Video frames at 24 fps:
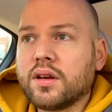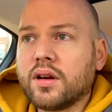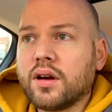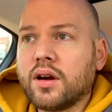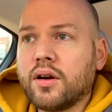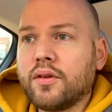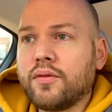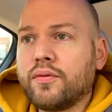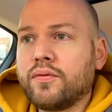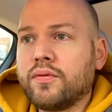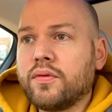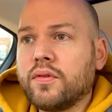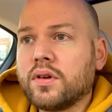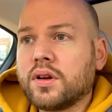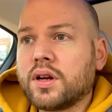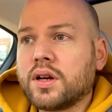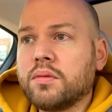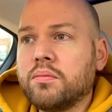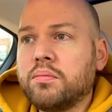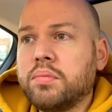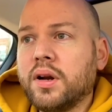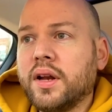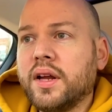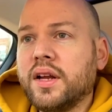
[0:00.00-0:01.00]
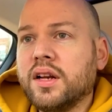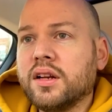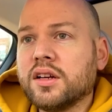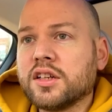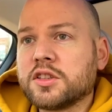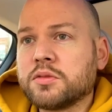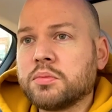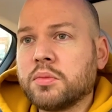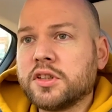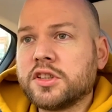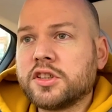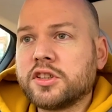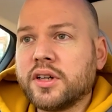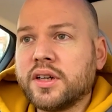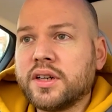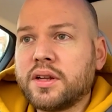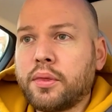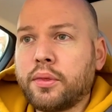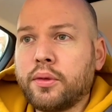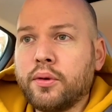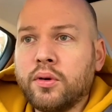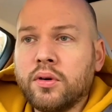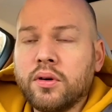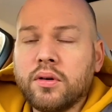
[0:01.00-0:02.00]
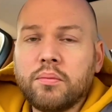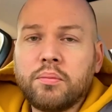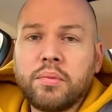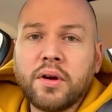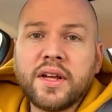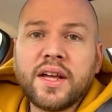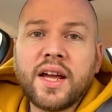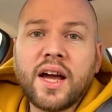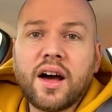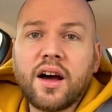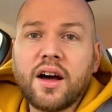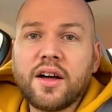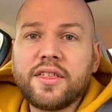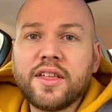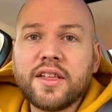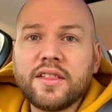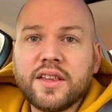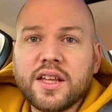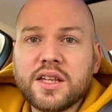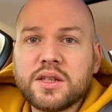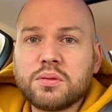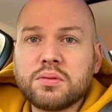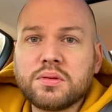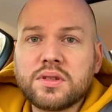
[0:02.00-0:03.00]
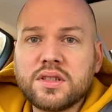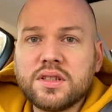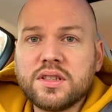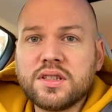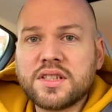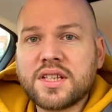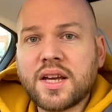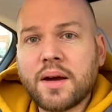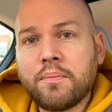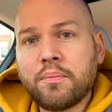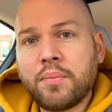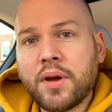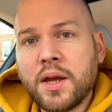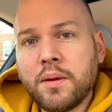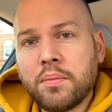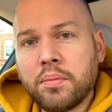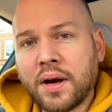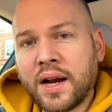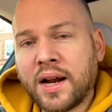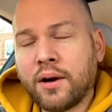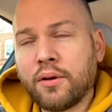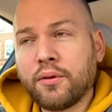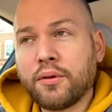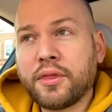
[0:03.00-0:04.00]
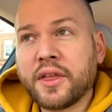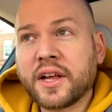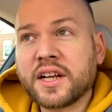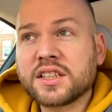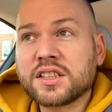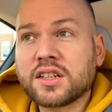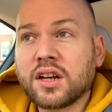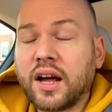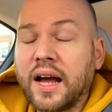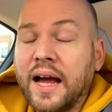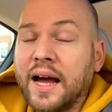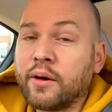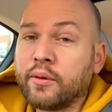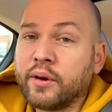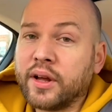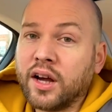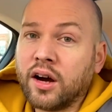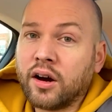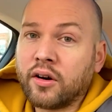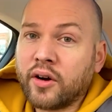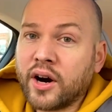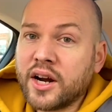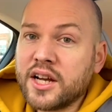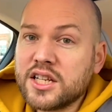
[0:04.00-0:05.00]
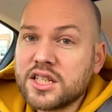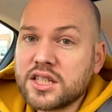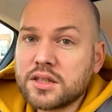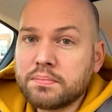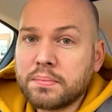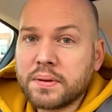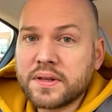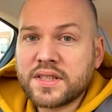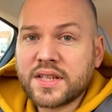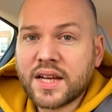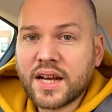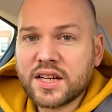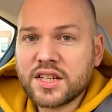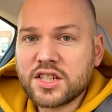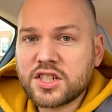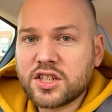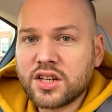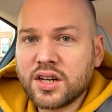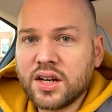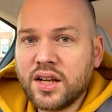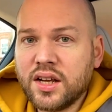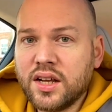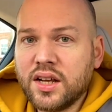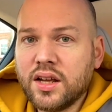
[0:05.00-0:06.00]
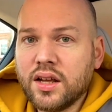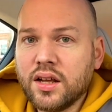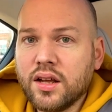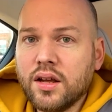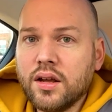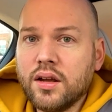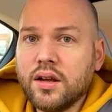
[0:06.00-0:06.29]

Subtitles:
I've completely lost my train of thought, but yeah, I think this will tempt people out of things like Audi R8s potentially.